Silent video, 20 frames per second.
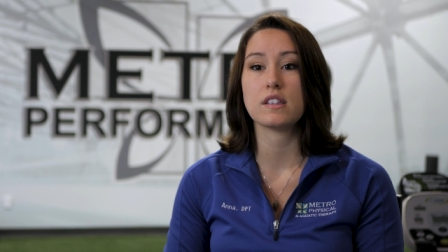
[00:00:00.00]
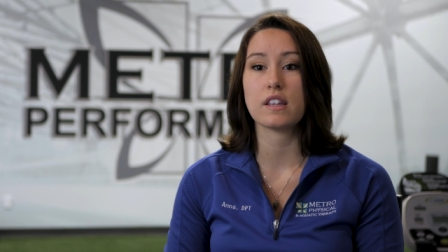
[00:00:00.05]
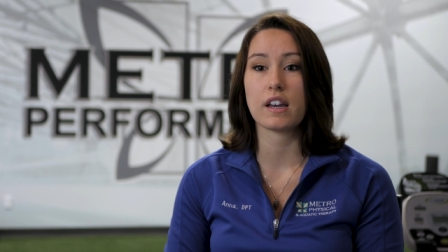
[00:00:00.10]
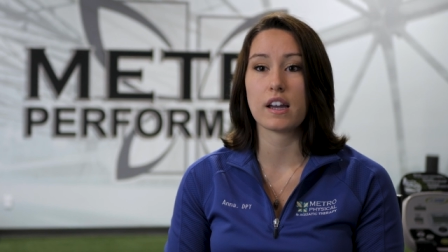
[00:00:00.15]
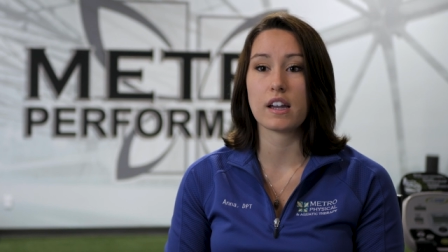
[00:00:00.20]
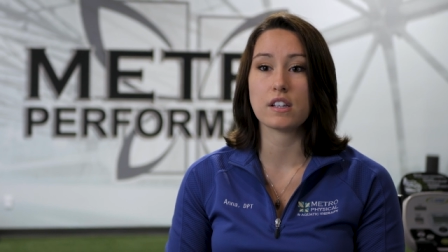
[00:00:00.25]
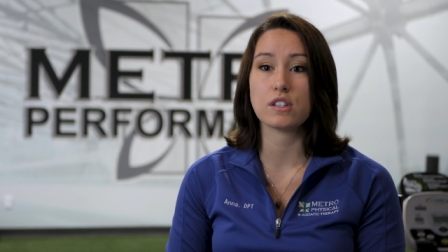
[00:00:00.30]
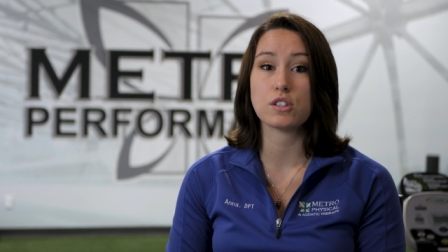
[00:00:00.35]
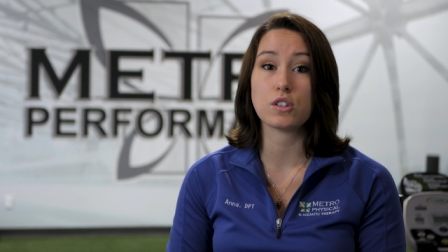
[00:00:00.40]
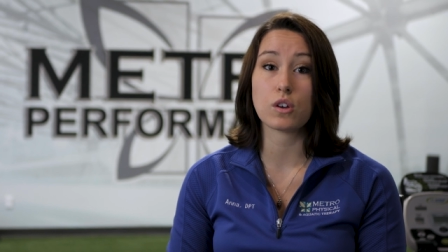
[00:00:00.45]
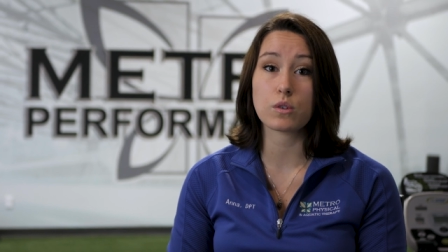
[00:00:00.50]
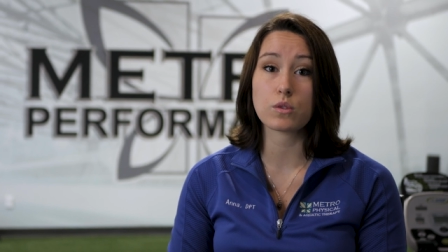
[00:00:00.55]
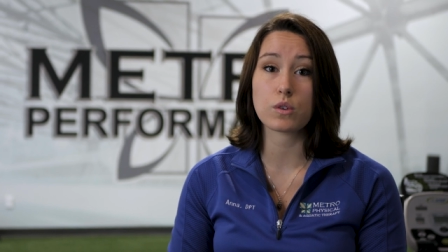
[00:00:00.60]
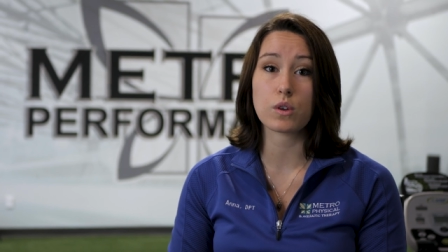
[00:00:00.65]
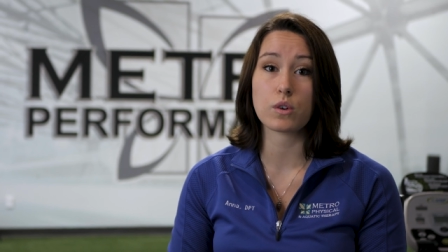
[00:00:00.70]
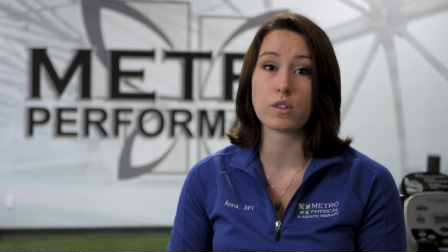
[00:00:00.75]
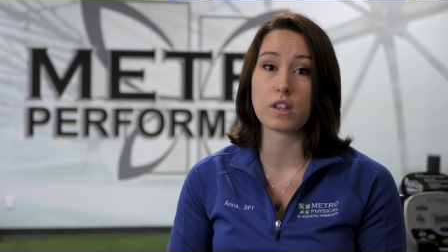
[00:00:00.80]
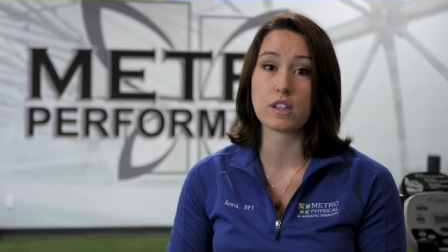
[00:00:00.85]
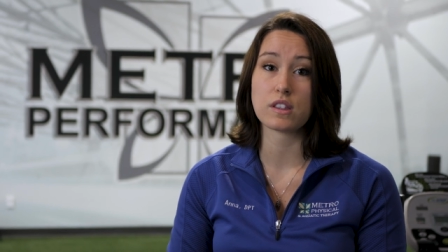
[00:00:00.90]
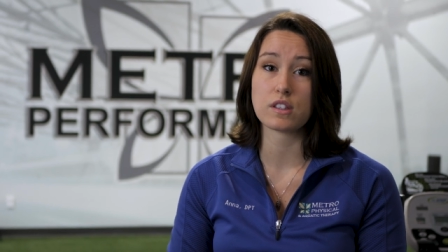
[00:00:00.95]
that don't
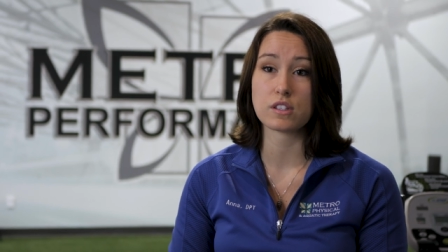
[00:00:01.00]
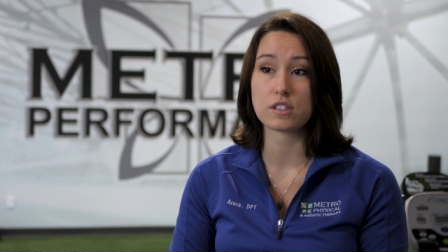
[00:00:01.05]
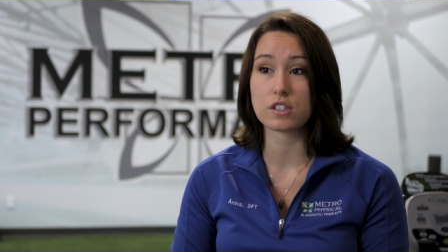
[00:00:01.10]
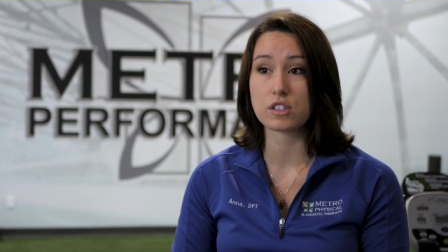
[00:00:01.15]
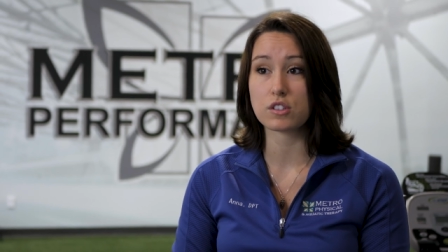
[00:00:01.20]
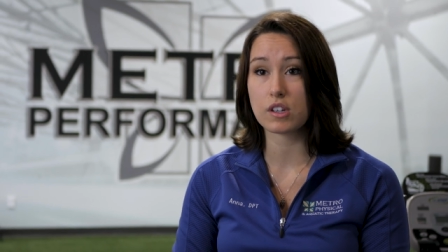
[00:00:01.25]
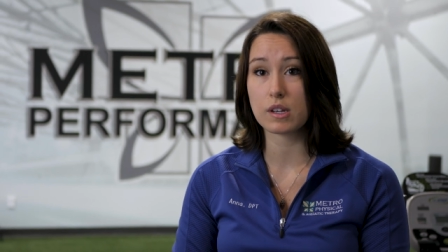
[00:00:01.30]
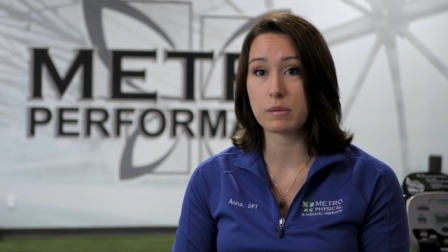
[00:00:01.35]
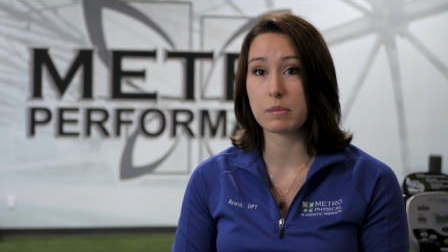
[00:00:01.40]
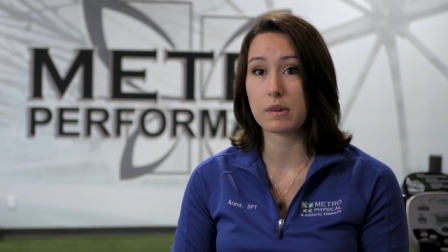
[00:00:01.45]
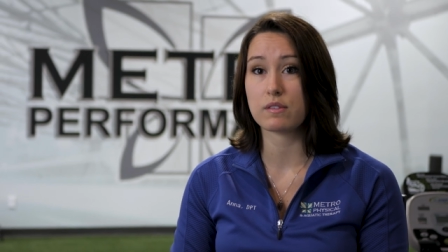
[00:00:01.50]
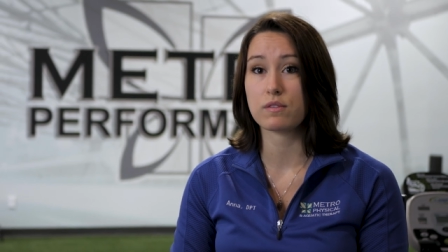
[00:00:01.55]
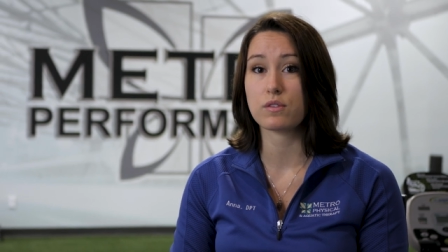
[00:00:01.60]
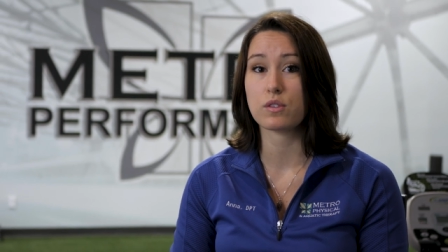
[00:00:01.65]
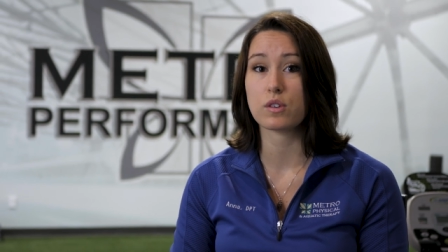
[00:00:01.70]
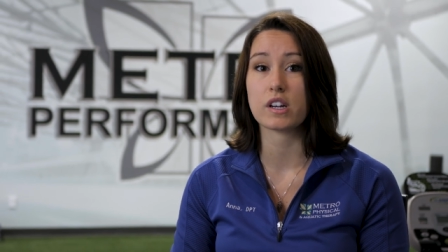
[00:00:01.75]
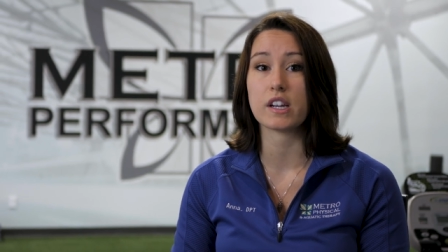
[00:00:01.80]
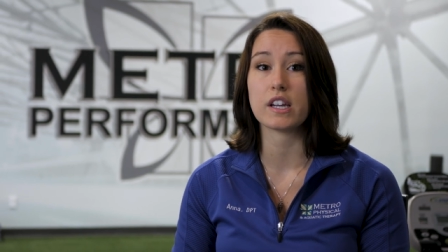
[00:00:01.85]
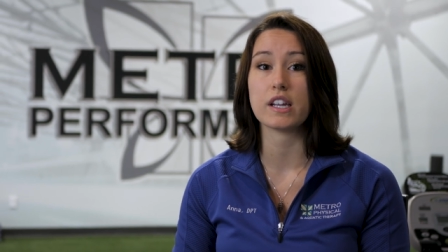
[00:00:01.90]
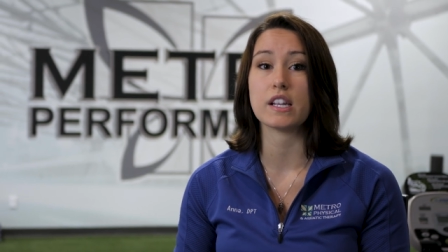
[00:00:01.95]
know that there's a treatment
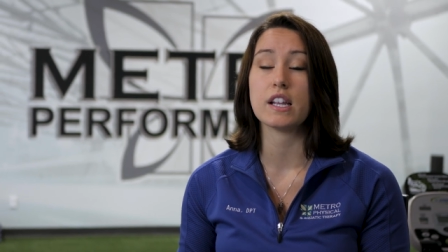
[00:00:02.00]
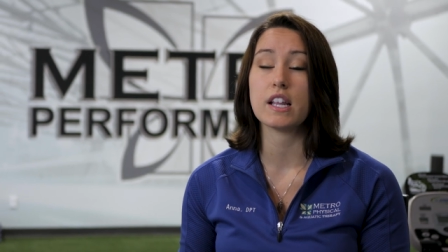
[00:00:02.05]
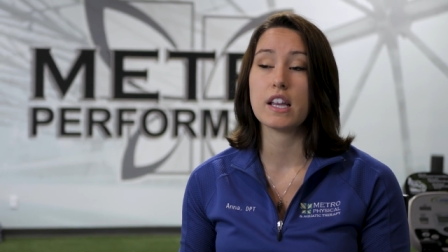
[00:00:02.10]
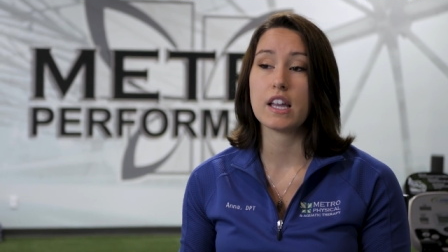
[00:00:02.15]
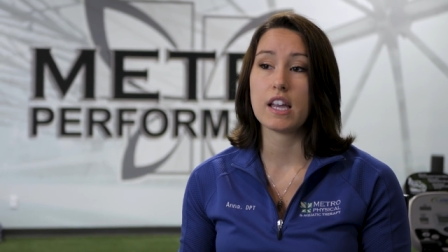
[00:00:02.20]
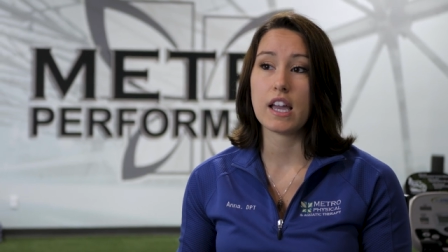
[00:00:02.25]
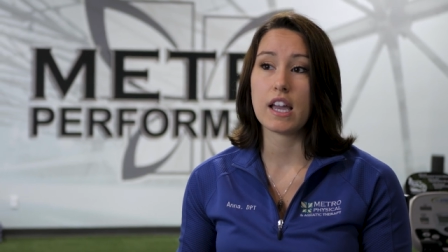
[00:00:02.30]
for it